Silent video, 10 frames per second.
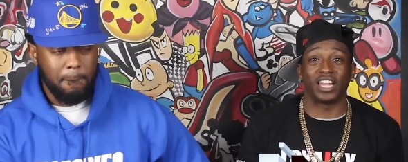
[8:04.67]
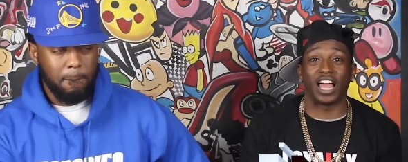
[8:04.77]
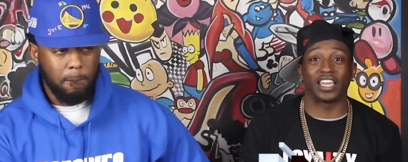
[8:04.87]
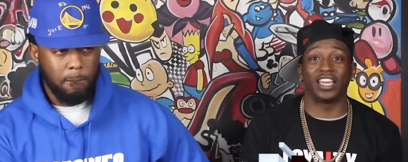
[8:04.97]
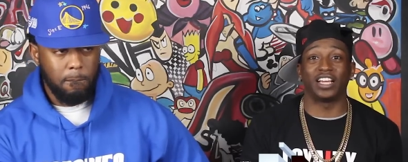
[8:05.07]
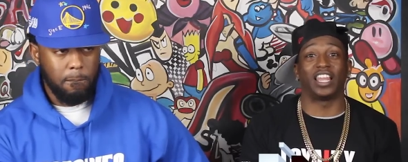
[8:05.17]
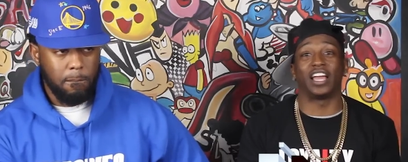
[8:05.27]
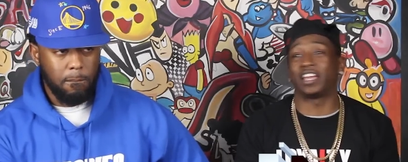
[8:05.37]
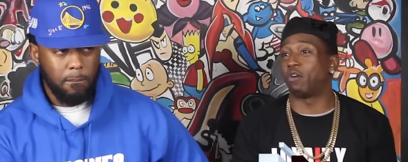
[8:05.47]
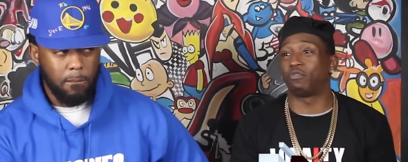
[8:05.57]
Speaker 1: clock in,
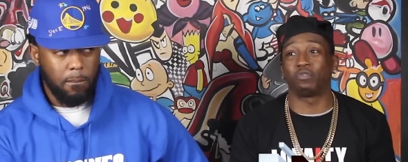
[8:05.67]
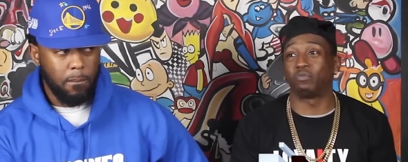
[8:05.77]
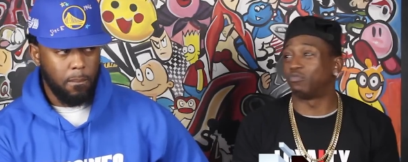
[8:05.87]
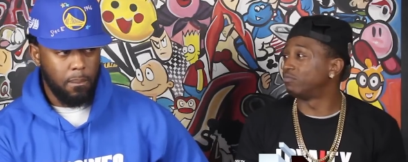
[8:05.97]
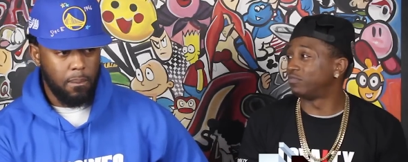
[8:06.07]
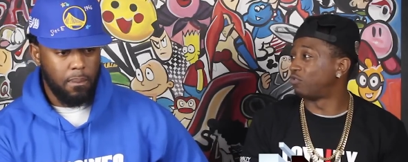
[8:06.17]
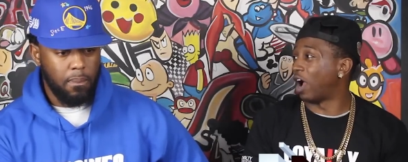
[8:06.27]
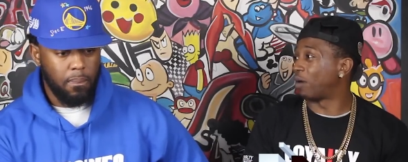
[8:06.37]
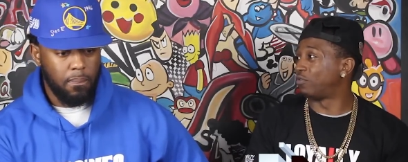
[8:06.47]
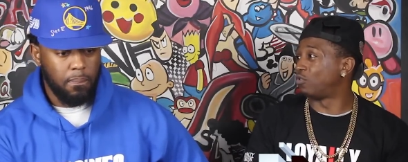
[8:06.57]
clock out from
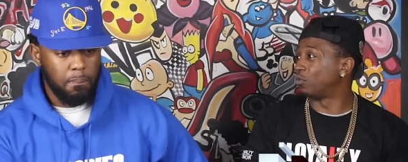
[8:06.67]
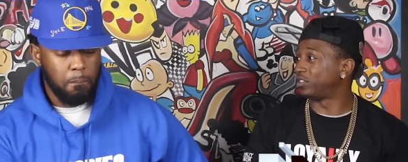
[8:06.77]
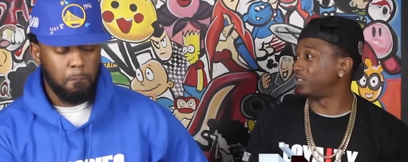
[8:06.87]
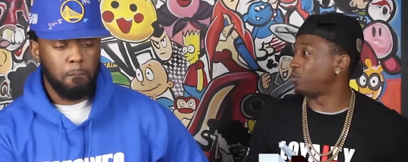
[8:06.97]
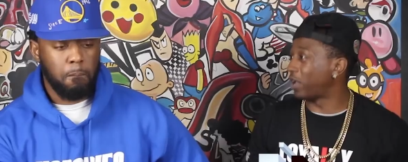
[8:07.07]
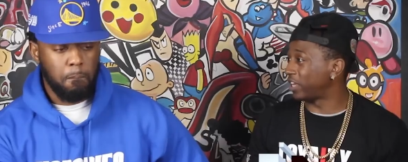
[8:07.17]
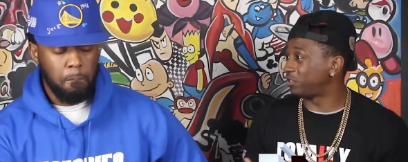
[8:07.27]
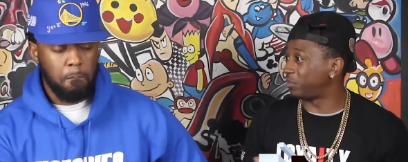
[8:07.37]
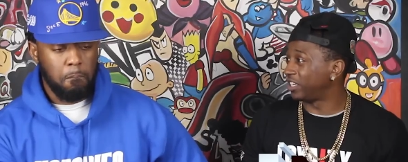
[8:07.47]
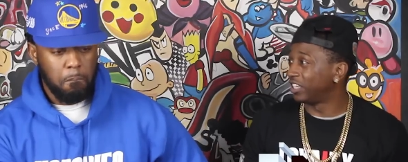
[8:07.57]
Roc performance, if you
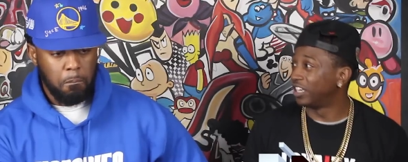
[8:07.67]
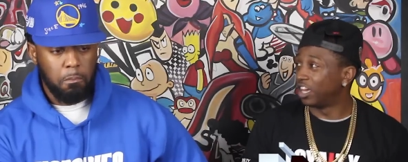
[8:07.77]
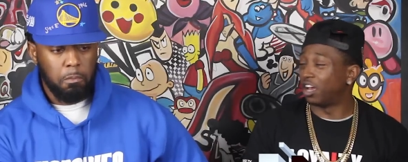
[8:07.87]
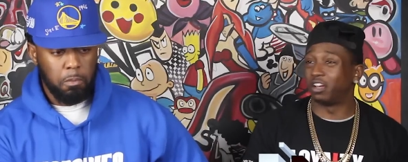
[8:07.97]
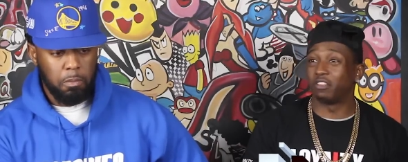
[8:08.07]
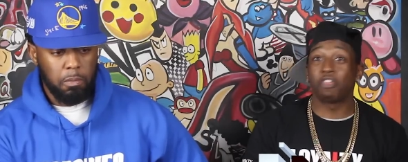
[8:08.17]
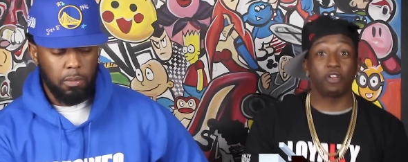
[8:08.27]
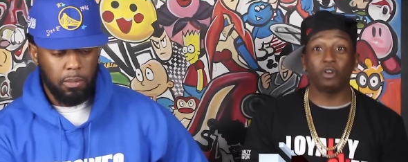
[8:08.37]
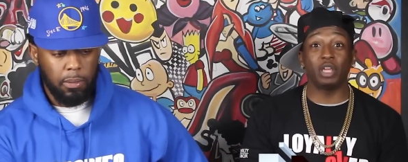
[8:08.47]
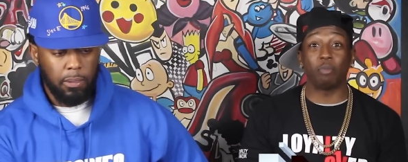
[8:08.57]
ask me. Mm-hmm. Uh,
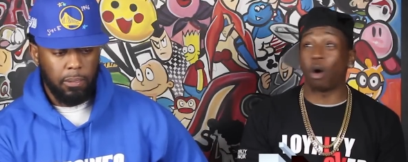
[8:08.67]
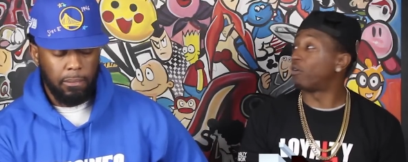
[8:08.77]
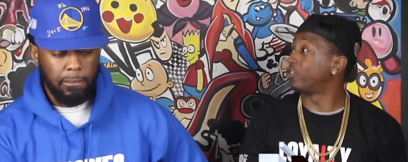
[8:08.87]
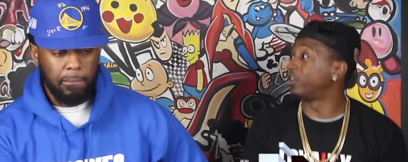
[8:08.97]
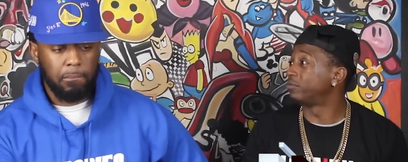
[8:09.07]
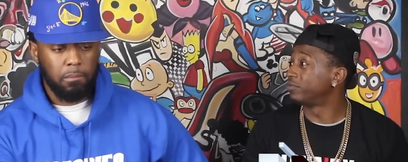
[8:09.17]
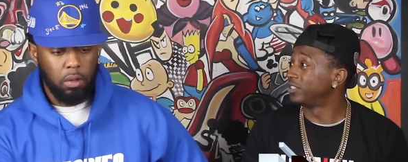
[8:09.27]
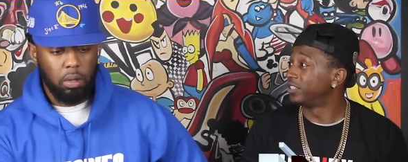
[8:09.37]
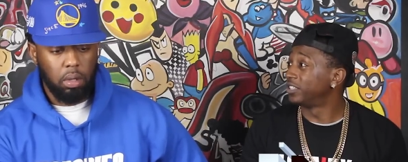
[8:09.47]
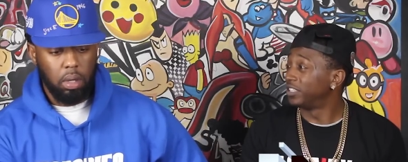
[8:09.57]
30 ball,
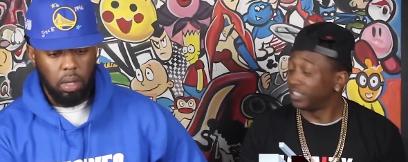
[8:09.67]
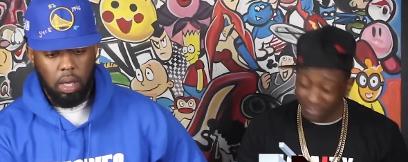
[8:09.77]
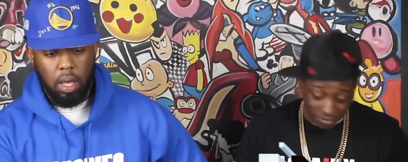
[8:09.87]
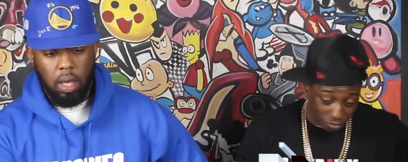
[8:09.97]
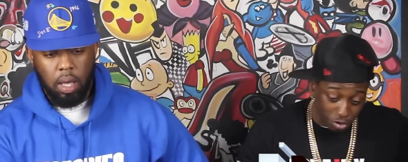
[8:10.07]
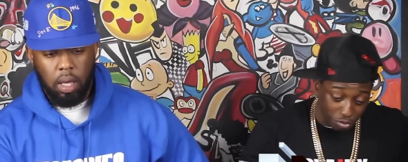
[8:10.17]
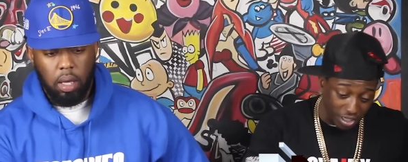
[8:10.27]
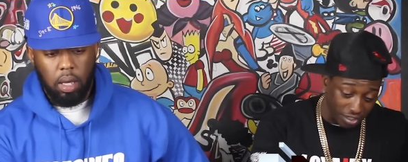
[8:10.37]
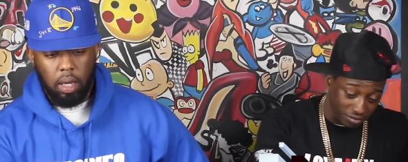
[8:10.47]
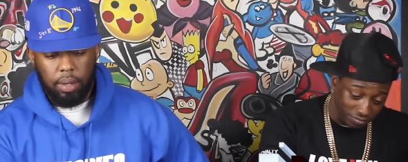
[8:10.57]
though. Okay.
Speaker 2: What you
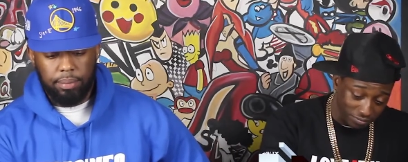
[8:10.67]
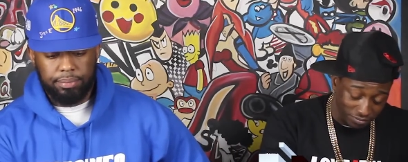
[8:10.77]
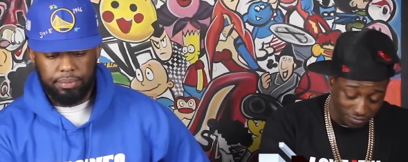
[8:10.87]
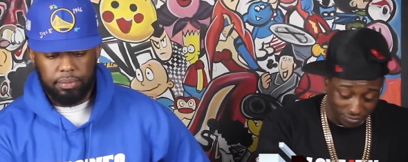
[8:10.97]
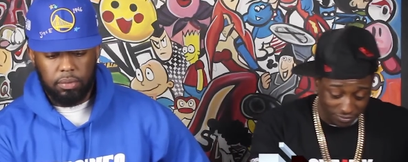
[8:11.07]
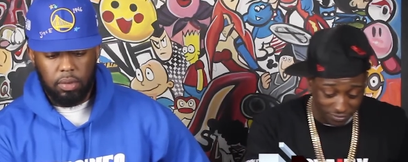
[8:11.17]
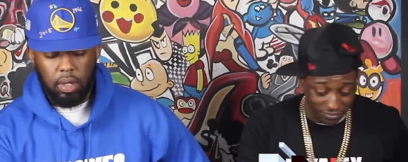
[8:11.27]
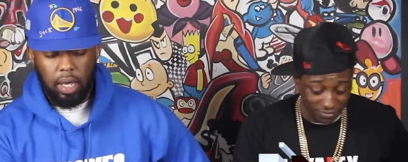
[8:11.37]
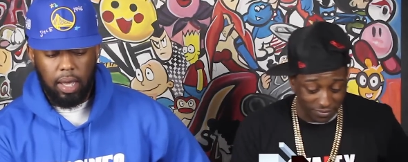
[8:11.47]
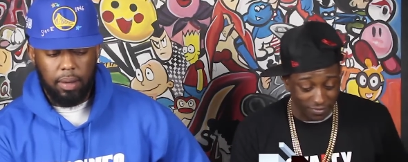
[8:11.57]
think? Um,
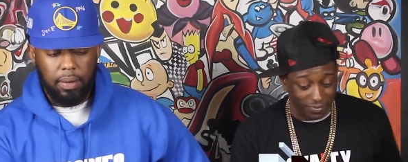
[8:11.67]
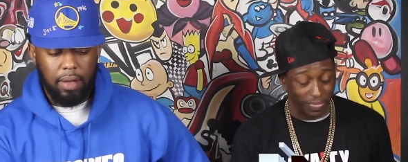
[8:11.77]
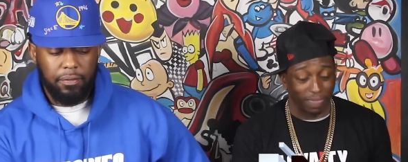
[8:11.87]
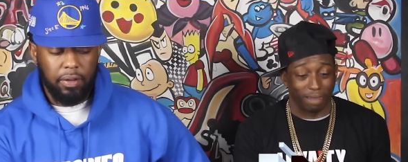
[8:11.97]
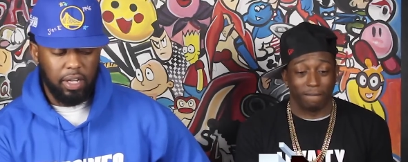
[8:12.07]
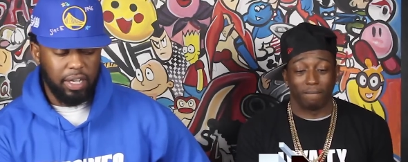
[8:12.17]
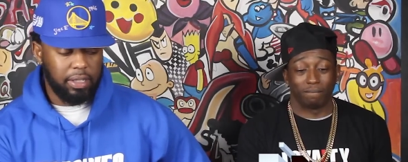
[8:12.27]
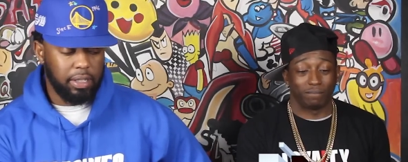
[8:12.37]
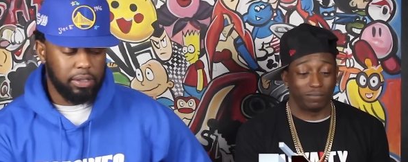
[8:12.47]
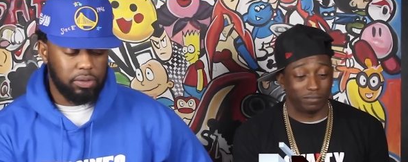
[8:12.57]
I, I felt
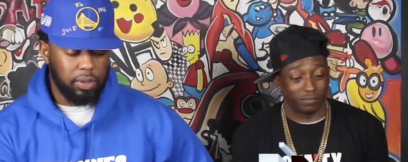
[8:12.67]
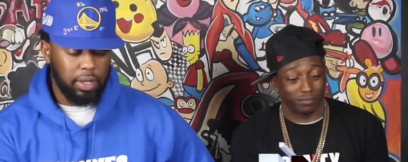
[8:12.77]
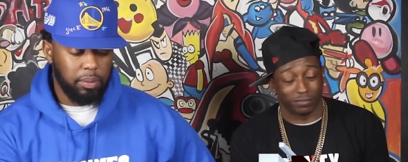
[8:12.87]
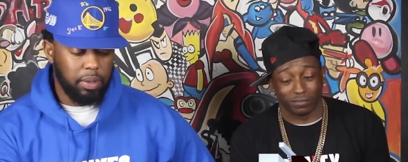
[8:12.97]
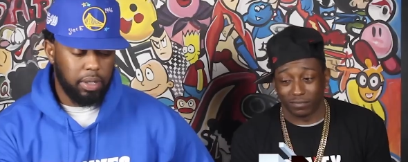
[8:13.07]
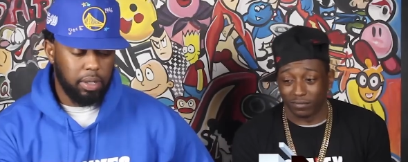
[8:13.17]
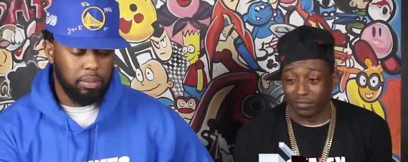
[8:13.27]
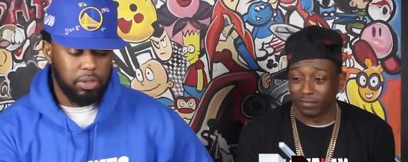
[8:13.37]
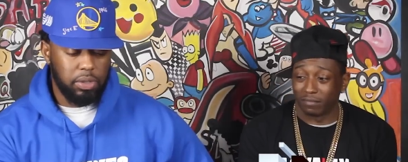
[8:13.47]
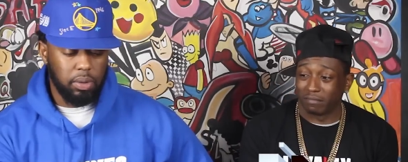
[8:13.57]
like this, right? When it
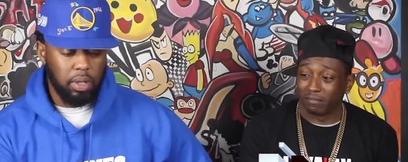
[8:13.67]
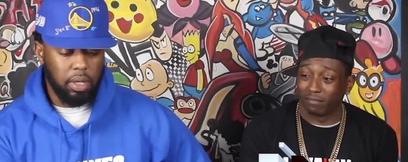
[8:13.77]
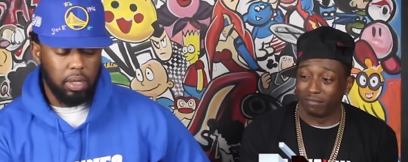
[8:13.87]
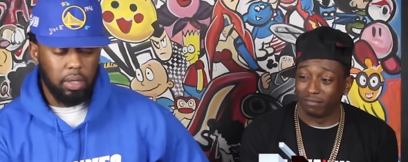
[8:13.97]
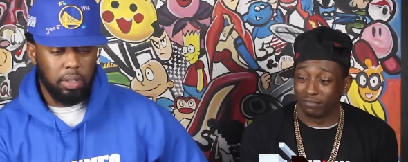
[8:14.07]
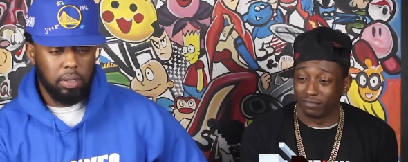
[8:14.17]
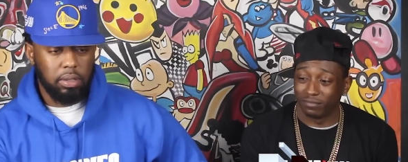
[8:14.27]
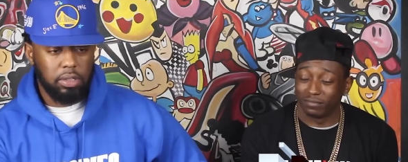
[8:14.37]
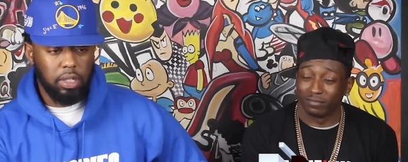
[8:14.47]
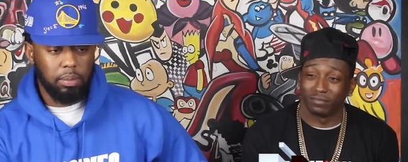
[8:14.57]
comes to uh,
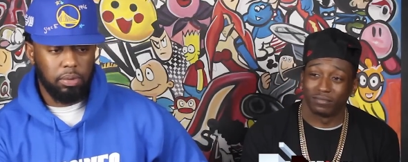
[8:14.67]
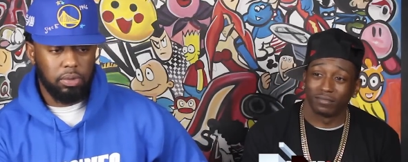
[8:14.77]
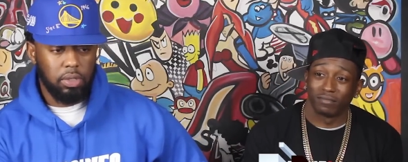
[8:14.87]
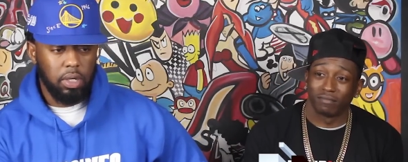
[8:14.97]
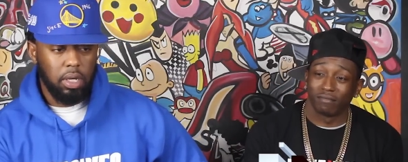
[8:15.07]
Stumbles,